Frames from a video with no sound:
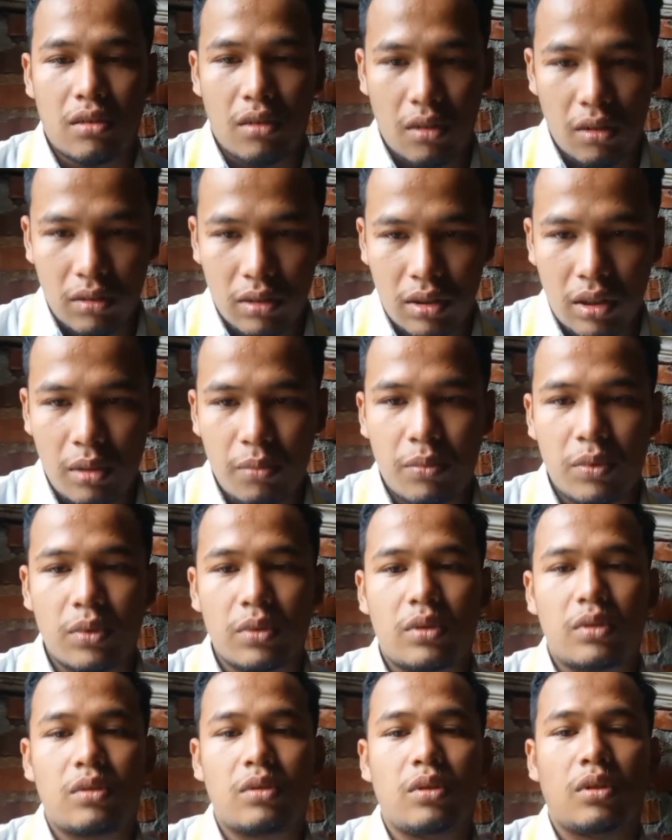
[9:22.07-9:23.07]
contribute
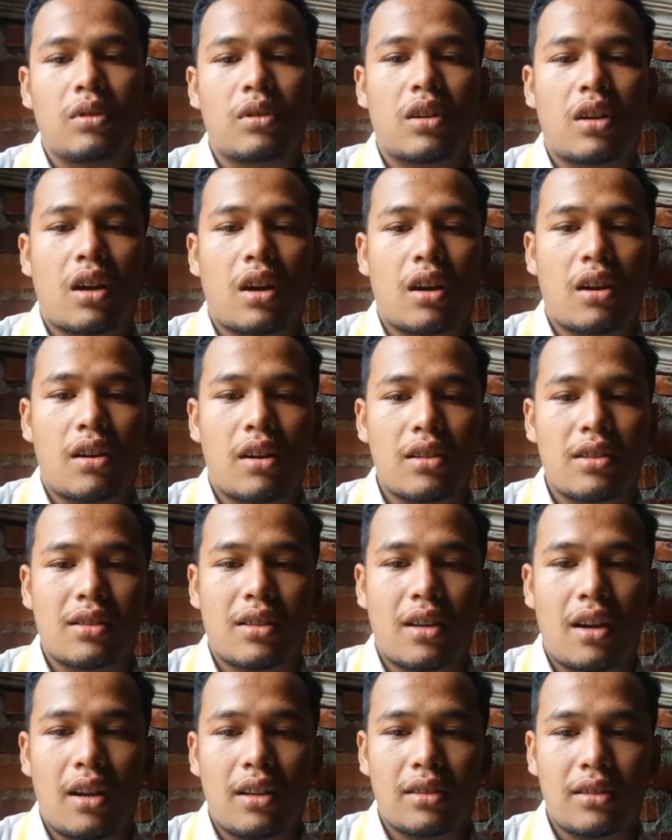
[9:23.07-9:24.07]
to
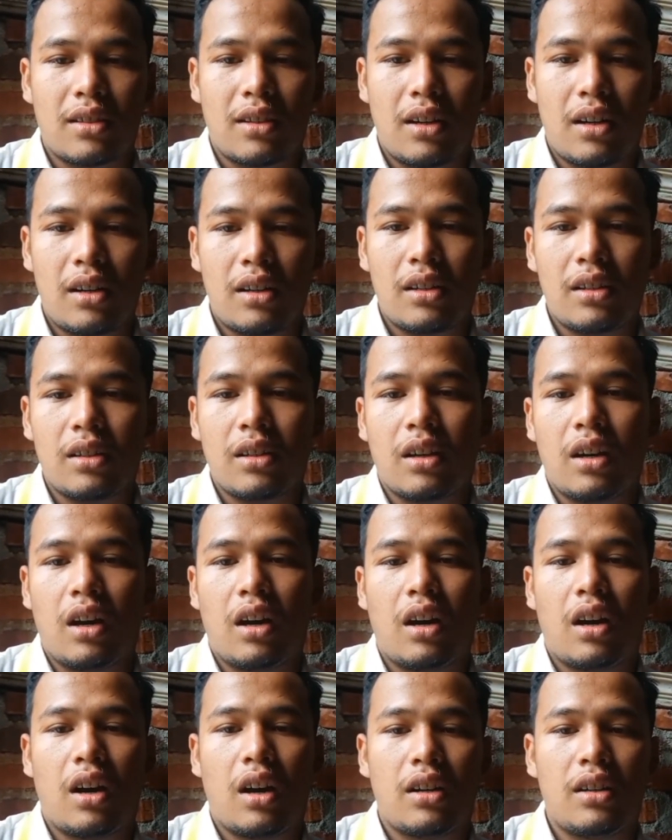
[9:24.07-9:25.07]
cross-cultural
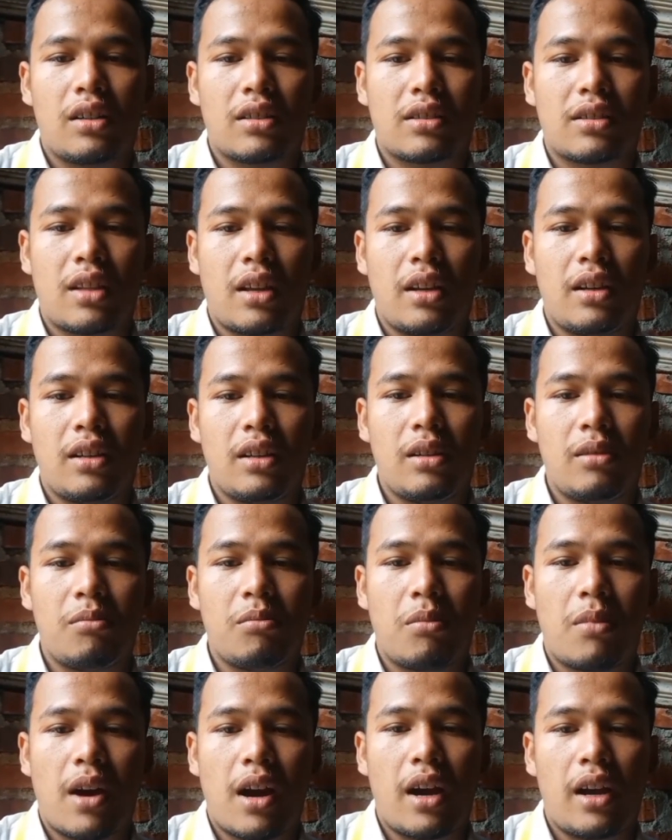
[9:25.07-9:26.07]

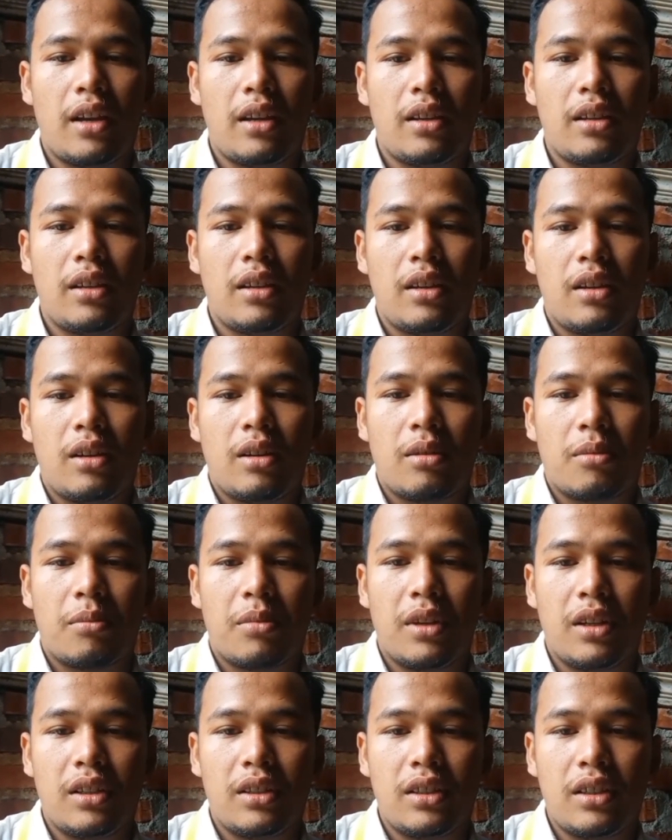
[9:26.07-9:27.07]
understanding by
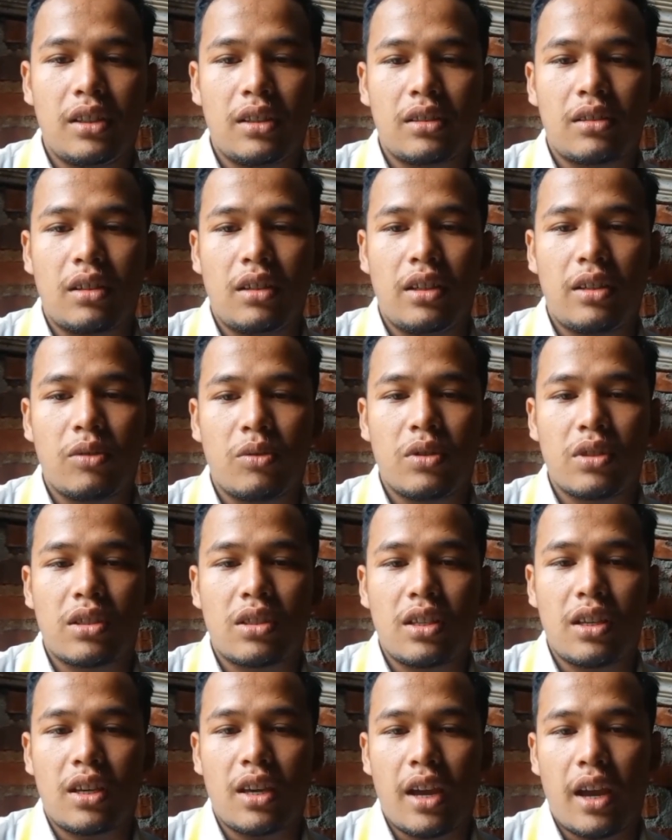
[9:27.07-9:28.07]
bridging
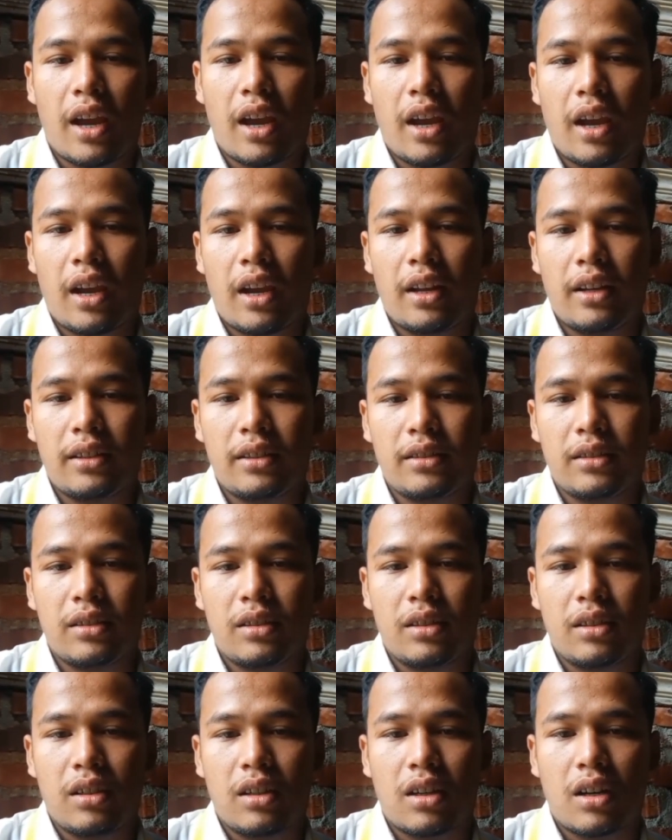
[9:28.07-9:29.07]
linguistic and
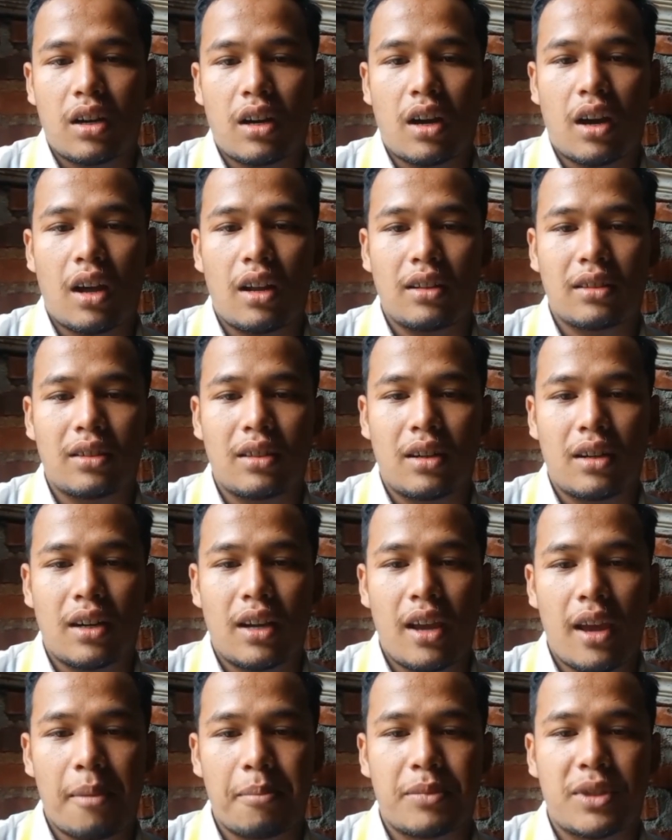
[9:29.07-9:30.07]
culture
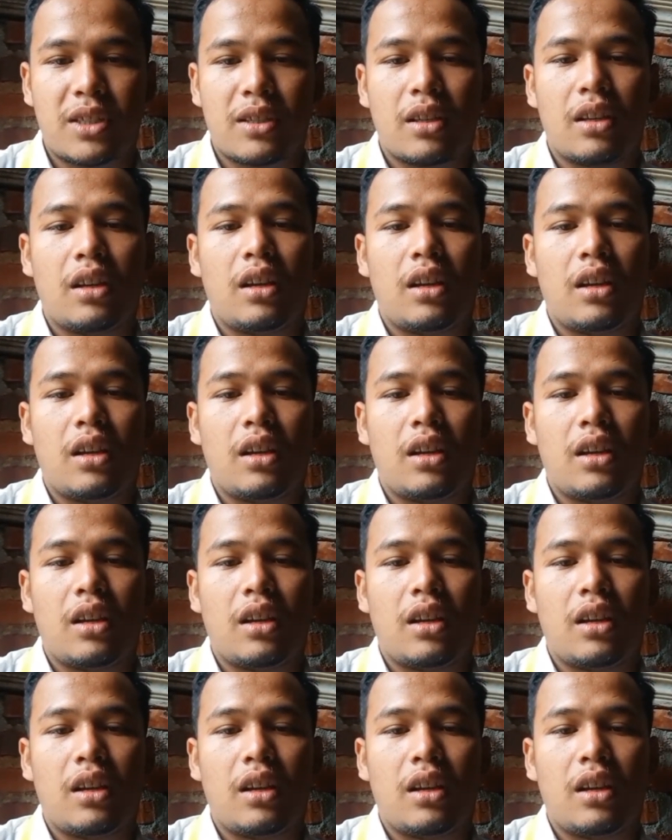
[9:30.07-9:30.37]
gaps.